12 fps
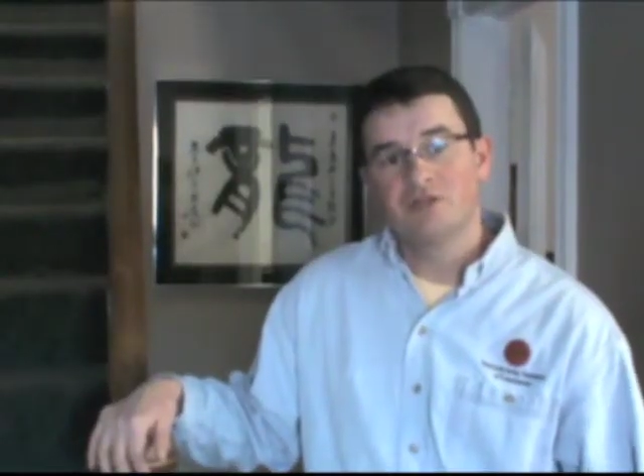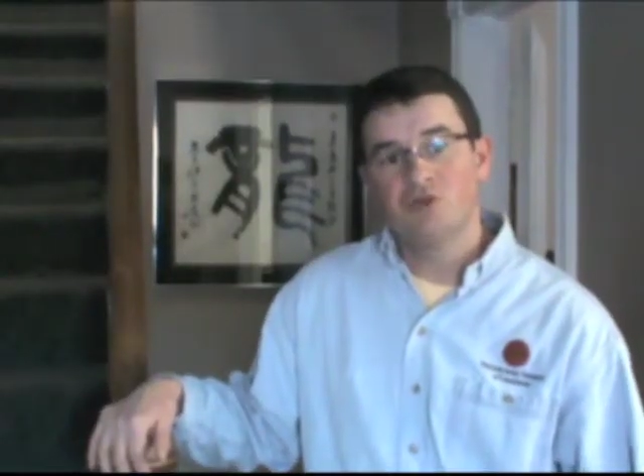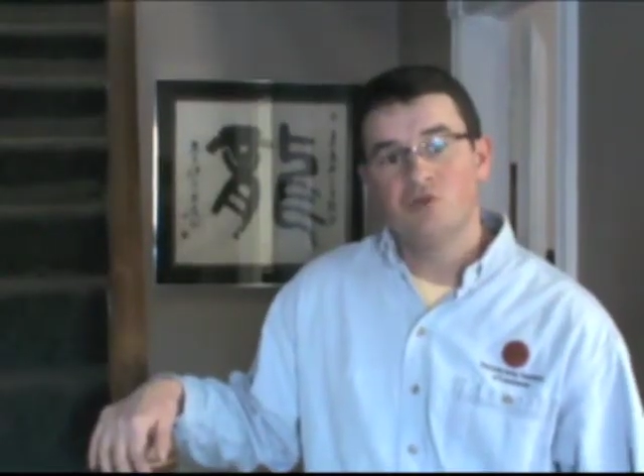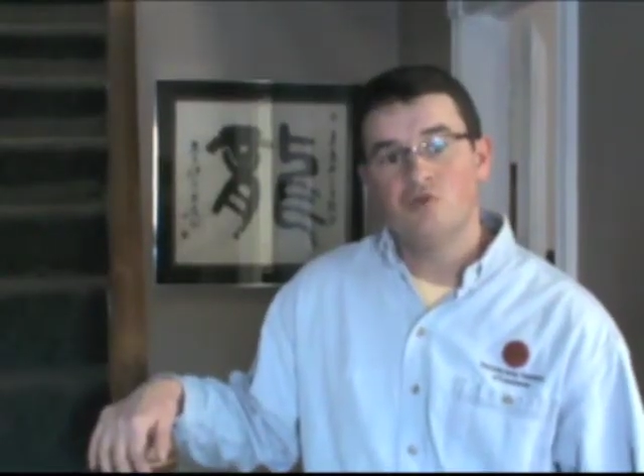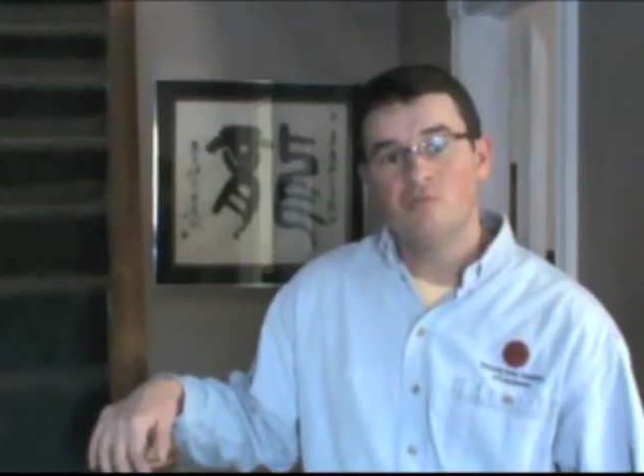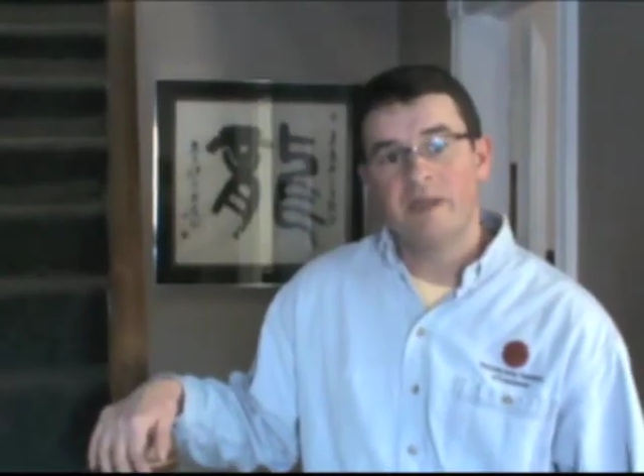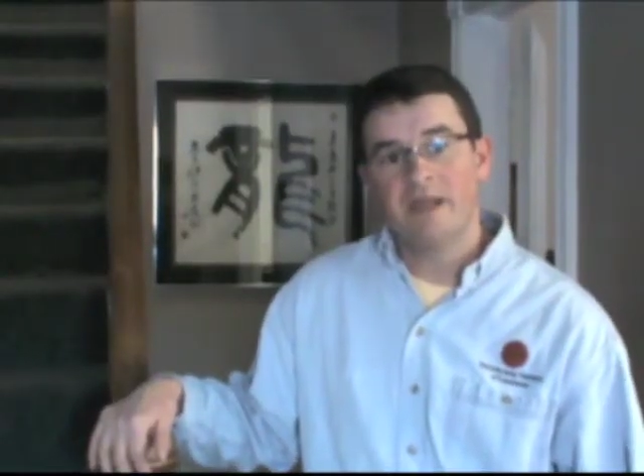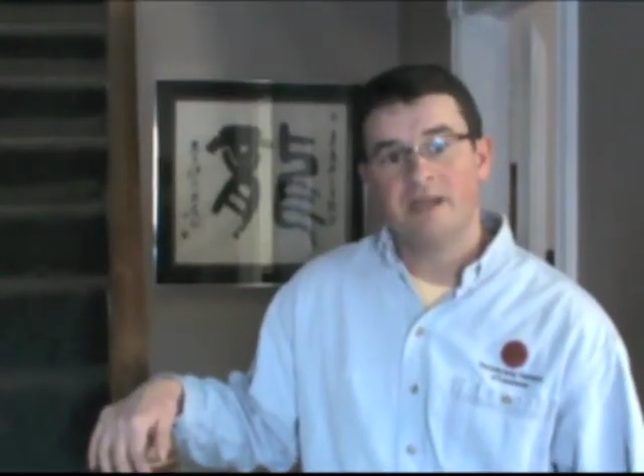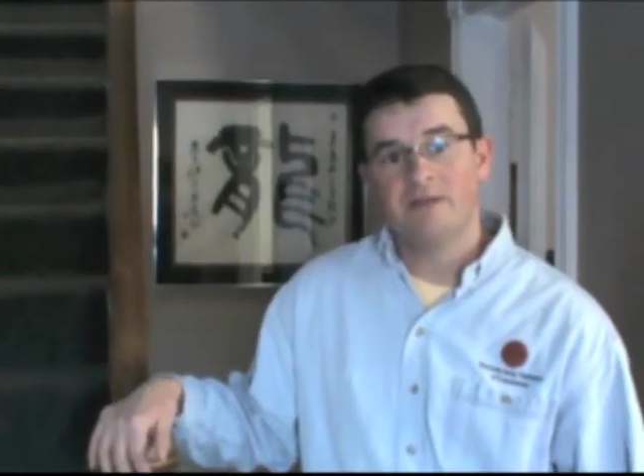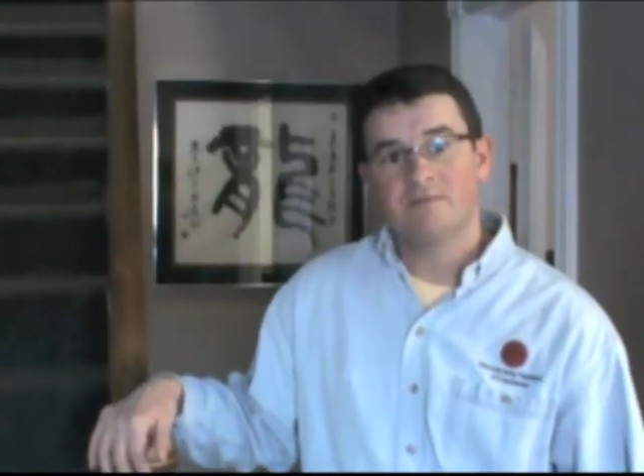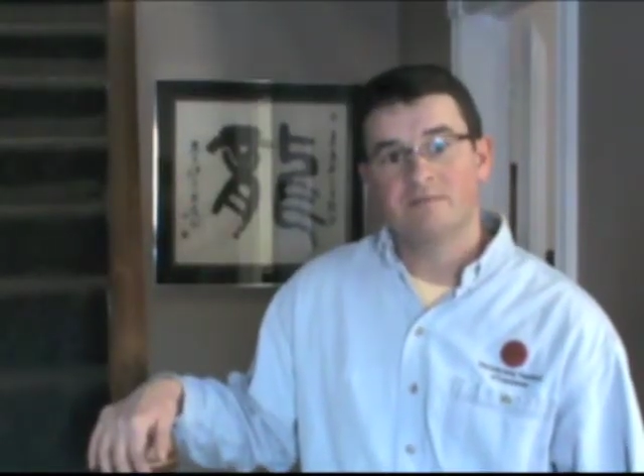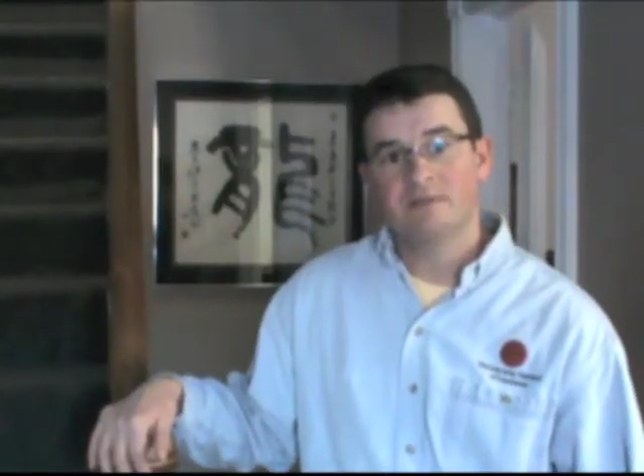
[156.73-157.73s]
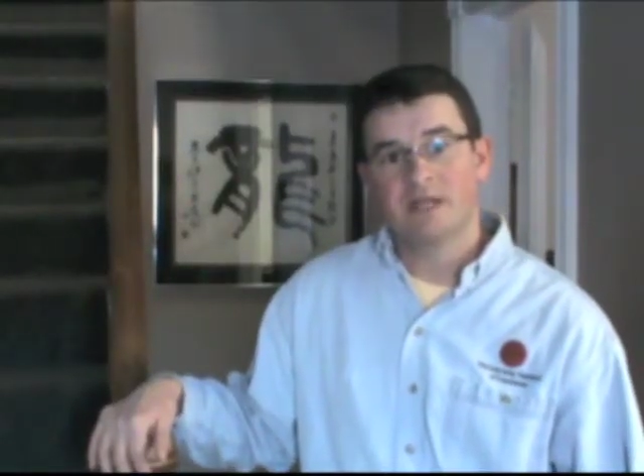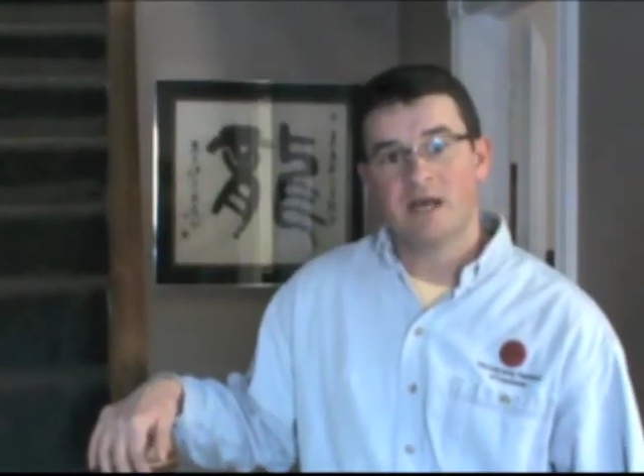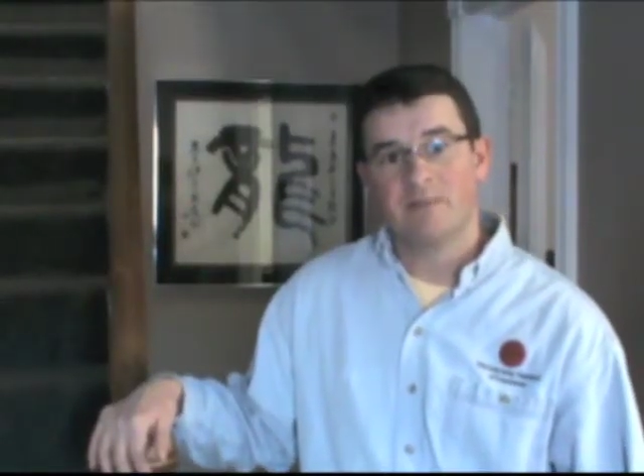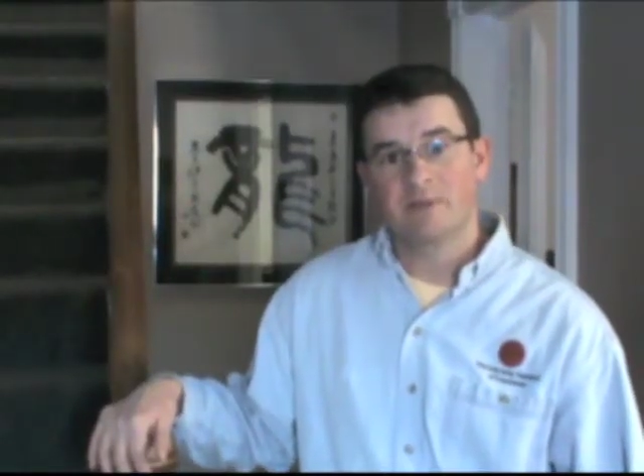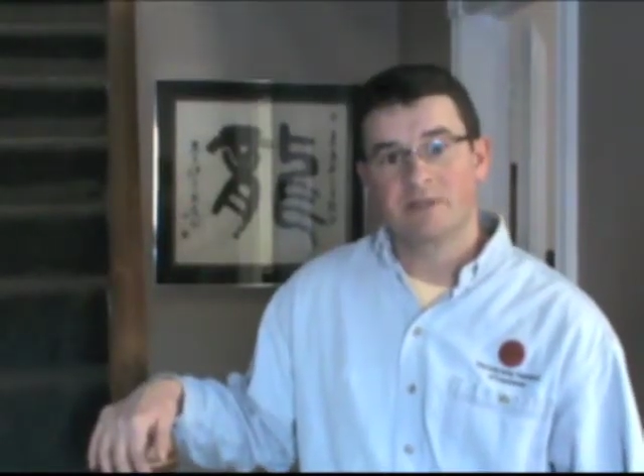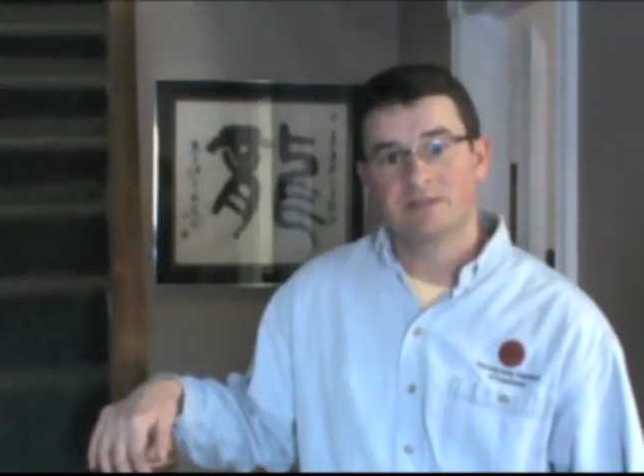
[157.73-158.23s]
2 main
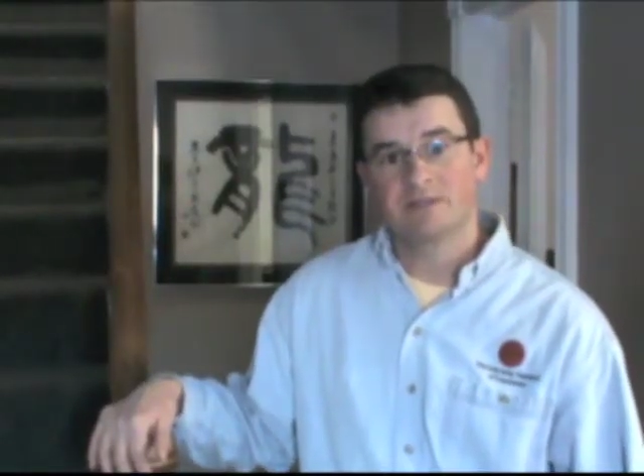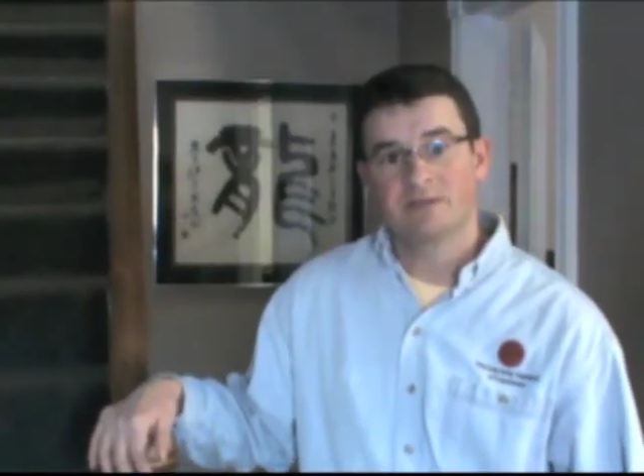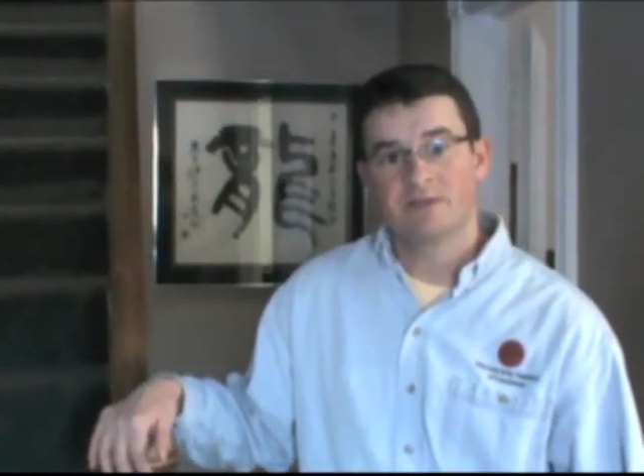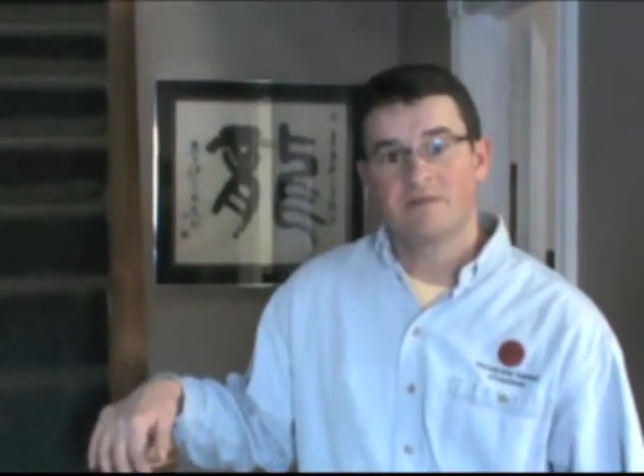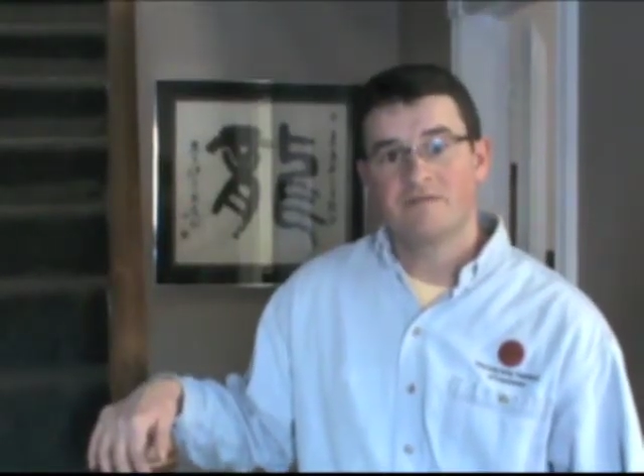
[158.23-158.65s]
topics,